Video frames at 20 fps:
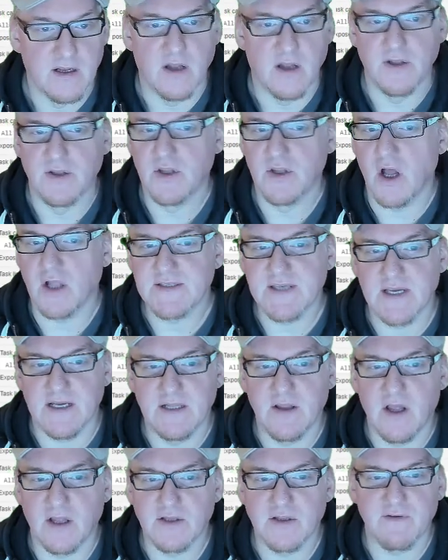Not a
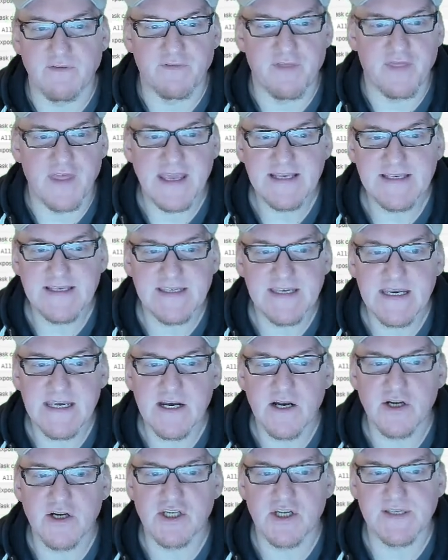lot of things
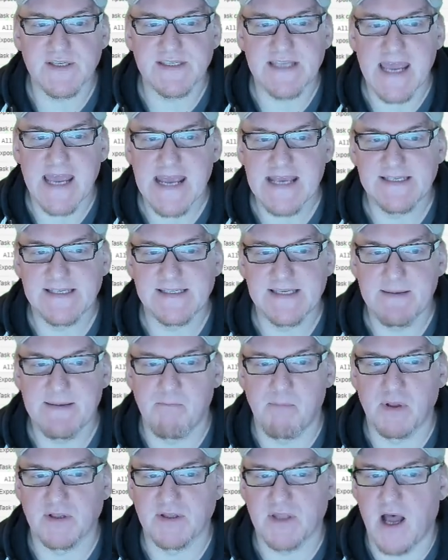here, just a
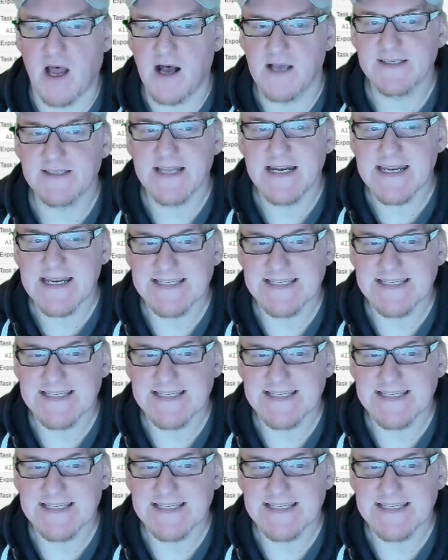simple task that is